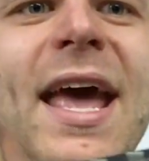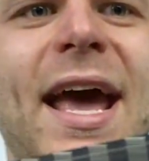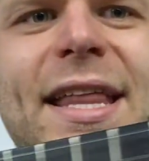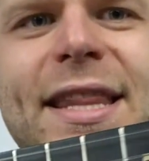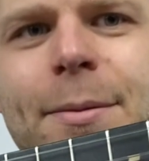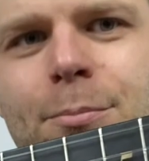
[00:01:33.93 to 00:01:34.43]

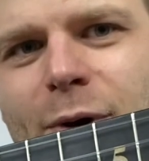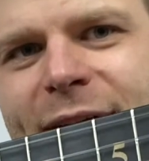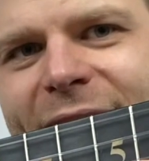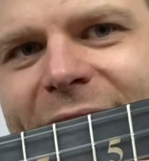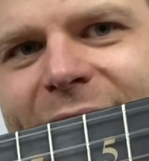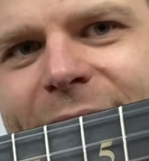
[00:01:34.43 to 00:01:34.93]
and then bring
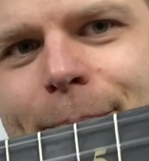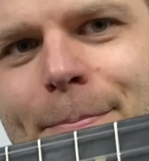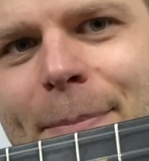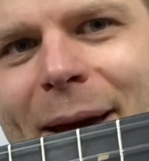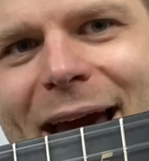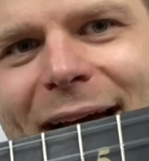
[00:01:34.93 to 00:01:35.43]
the hand
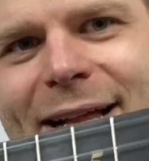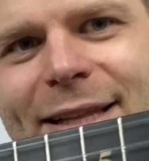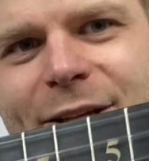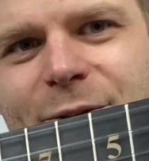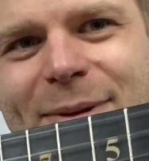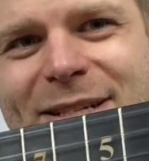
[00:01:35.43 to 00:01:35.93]
back a
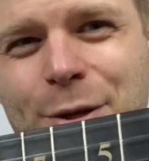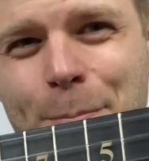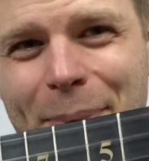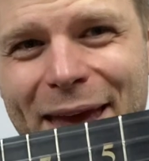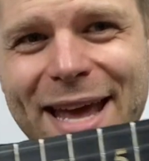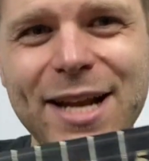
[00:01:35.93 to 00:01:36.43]
little bit to
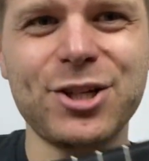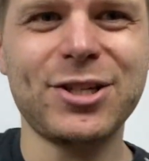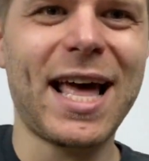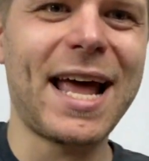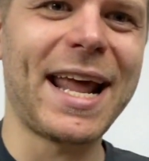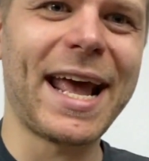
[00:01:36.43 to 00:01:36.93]
pinch
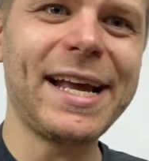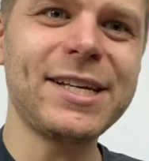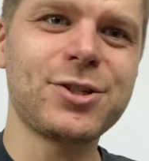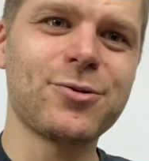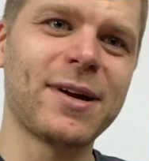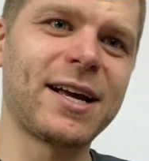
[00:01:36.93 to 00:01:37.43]
that A
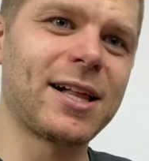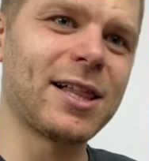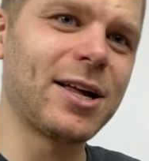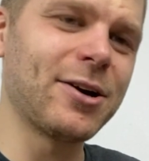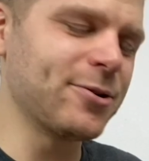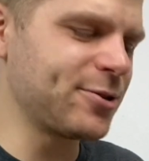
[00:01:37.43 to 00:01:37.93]
string
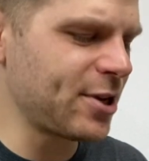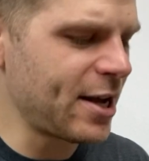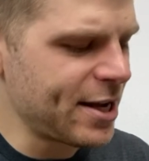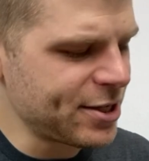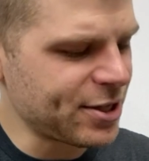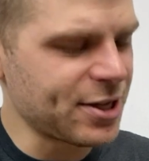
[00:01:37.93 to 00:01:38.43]
closed
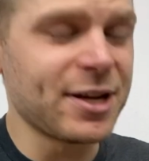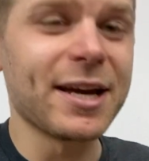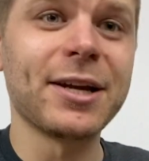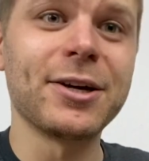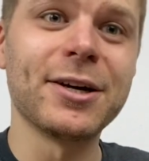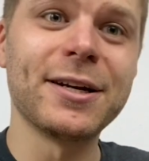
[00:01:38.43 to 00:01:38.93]
so that you get
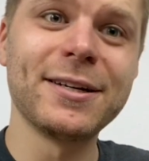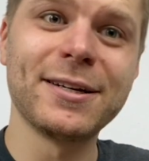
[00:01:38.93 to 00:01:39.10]
a good